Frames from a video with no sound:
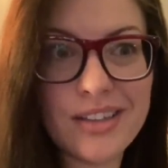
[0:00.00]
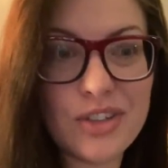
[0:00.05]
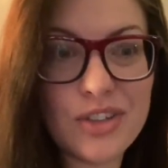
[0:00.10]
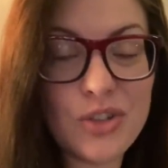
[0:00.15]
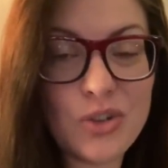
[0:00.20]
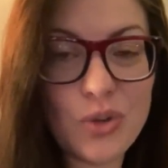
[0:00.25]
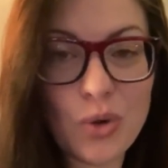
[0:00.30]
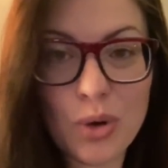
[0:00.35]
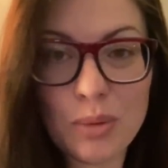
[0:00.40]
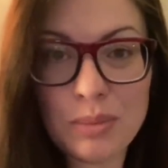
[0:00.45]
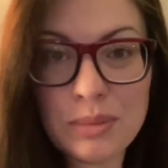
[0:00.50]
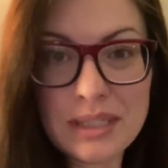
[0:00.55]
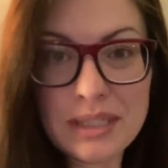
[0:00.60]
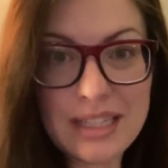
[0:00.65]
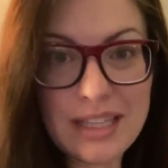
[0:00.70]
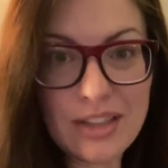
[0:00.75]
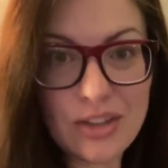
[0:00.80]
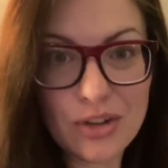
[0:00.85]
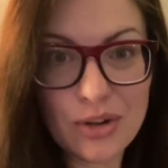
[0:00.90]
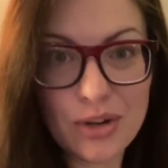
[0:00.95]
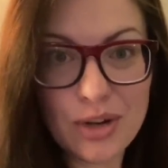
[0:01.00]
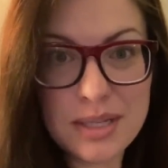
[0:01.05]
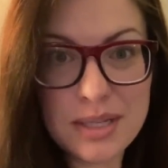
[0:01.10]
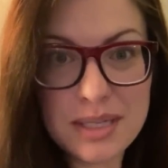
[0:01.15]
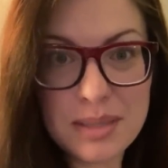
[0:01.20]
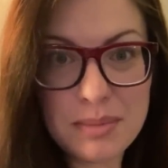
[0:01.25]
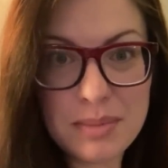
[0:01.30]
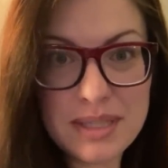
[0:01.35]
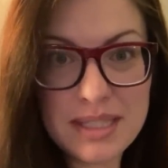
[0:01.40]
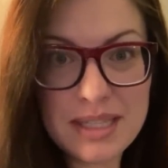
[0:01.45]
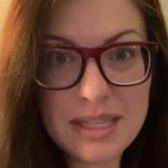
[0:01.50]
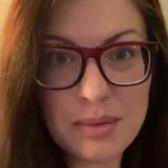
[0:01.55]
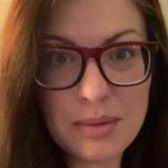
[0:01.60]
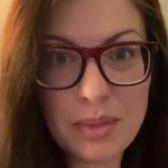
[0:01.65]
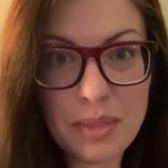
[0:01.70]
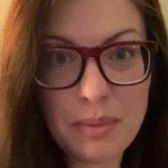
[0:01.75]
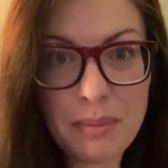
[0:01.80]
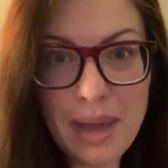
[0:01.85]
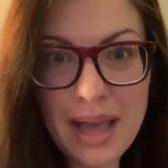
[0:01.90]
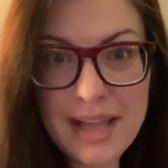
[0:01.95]
Normally they're crazy busy
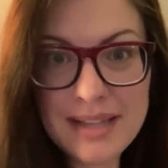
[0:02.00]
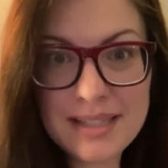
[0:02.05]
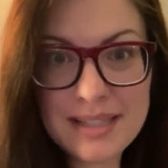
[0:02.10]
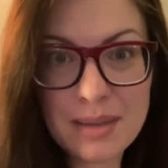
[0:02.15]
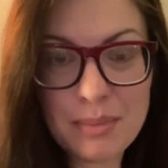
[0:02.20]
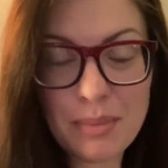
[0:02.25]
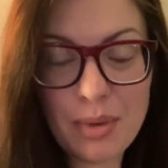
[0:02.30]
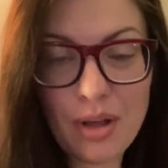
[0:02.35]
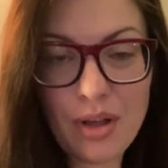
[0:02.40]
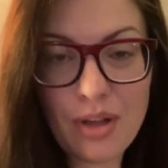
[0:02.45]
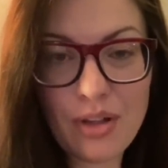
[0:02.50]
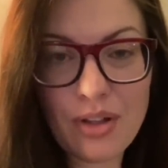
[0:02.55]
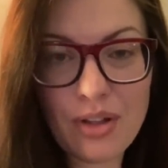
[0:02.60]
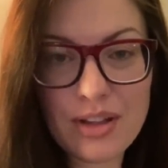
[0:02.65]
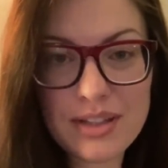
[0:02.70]
with basketball.